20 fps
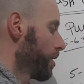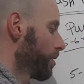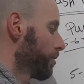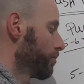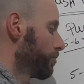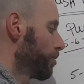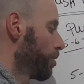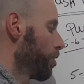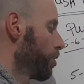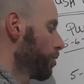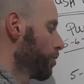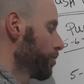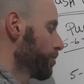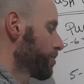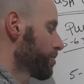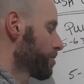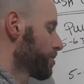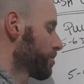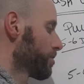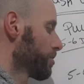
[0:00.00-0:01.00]

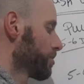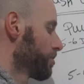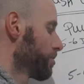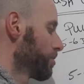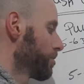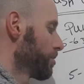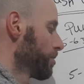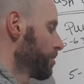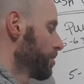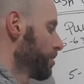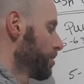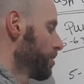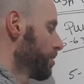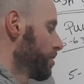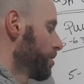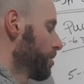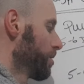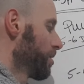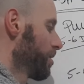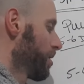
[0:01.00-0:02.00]
rows.
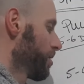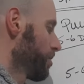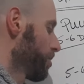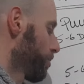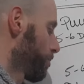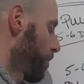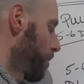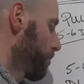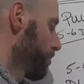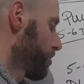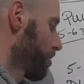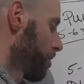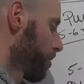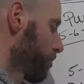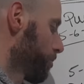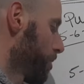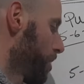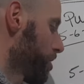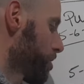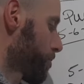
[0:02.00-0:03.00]
You're probably
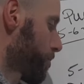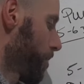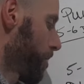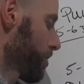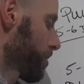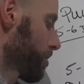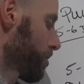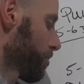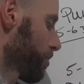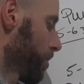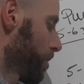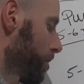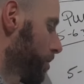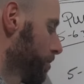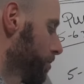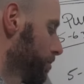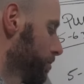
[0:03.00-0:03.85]
talking bench press as well.